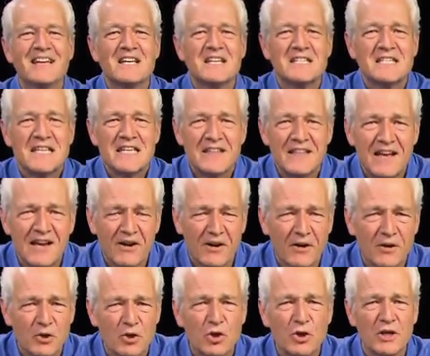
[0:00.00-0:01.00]
See there?
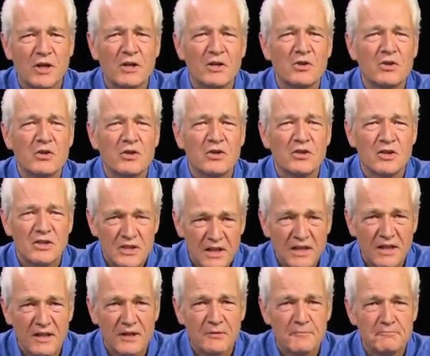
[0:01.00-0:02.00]
Good. You did
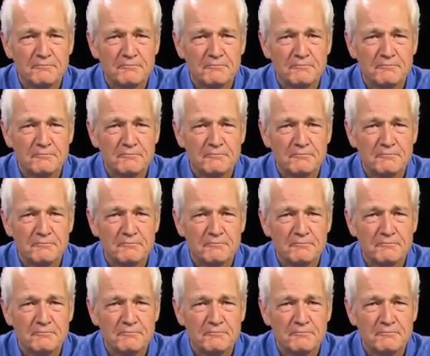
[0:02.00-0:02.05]
it.